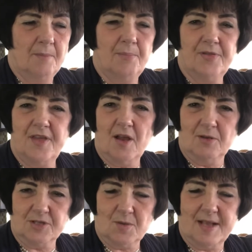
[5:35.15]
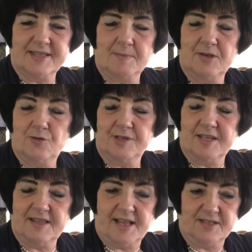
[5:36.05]
But they also ate some
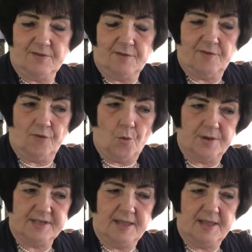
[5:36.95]
interesting things in the forest.